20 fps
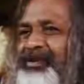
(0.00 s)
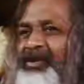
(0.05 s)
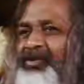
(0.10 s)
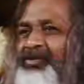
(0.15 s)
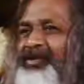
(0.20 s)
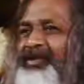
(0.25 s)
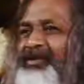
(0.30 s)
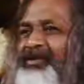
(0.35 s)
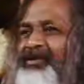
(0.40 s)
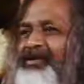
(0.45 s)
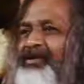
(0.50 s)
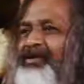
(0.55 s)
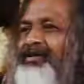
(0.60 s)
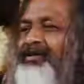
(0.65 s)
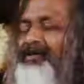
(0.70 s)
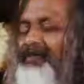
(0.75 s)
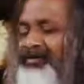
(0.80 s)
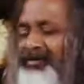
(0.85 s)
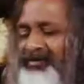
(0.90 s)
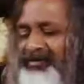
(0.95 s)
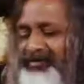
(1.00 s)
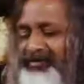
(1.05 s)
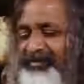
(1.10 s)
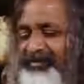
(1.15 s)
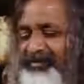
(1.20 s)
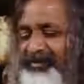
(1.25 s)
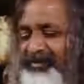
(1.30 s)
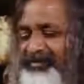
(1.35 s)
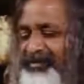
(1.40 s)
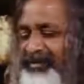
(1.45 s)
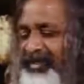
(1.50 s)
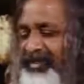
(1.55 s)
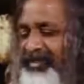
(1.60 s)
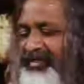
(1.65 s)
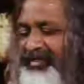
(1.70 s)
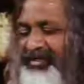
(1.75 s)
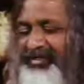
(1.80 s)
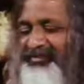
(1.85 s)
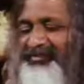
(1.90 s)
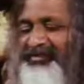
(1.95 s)
One a
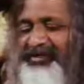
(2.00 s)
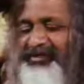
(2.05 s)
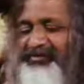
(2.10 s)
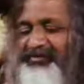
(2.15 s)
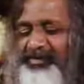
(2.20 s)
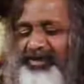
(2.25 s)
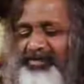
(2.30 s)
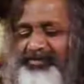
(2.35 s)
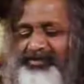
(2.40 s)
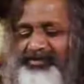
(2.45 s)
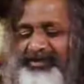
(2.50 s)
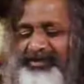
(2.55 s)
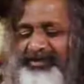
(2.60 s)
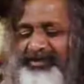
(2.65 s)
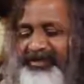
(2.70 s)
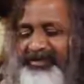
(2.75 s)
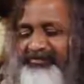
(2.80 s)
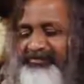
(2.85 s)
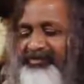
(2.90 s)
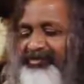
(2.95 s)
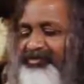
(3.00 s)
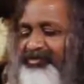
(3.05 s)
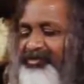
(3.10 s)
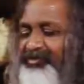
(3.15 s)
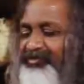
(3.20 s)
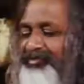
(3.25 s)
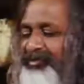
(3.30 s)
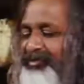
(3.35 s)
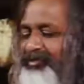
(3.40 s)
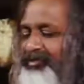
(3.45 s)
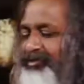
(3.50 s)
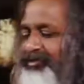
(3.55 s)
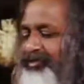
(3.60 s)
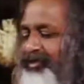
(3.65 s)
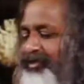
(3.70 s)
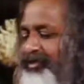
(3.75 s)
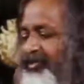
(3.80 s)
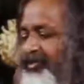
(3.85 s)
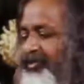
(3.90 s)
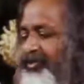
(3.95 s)
saying has become popular in our movement,
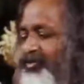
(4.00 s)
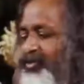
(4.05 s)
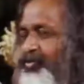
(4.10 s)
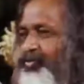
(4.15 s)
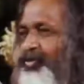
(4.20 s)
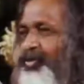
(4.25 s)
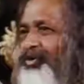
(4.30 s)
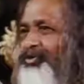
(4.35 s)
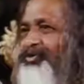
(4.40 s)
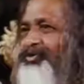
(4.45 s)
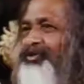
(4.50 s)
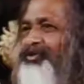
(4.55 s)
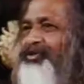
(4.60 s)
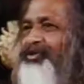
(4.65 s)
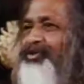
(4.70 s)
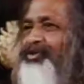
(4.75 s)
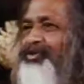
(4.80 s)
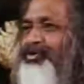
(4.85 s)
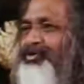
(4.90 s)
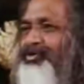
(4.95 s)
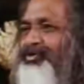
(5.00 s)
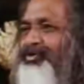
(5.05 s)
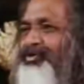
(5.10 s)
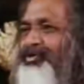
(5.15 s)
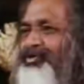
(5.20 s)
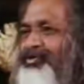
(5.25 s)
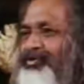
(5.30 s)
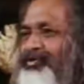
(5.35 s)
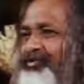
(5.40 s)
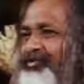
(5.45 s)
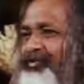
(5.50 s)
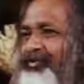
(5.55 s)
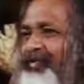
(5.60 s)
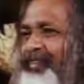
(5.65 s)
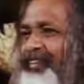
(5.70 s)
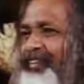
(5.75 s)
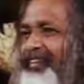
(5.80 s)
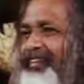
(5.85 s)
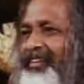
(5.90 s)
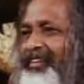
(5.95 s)
say, water the root
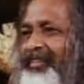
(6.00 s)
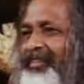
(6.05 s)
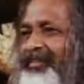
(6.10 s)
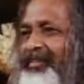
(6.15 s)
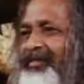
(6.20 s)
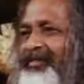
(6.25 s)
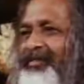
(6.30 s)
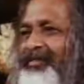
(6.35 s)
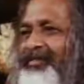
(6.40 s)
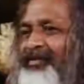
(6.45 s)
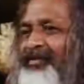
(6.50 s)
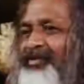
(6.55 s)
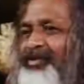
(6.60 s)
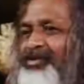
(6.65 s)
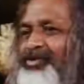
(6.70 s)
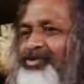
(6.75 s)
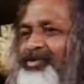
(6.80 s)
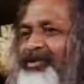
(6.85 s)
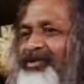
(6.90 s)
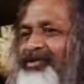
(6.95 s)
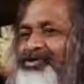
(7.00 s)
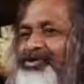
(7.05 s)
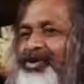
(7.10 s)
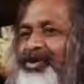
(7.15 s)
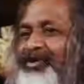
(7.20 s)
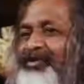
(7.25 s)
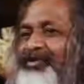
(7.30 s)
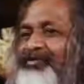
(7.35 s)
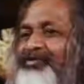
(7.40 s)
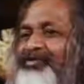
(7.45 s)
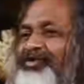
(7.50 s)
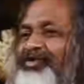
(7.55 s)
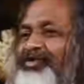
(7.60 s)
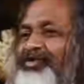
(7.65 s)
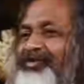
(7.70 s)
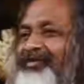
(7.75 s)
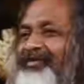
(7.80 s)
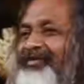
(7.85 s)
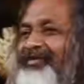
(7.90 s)
to enjoy the fruit.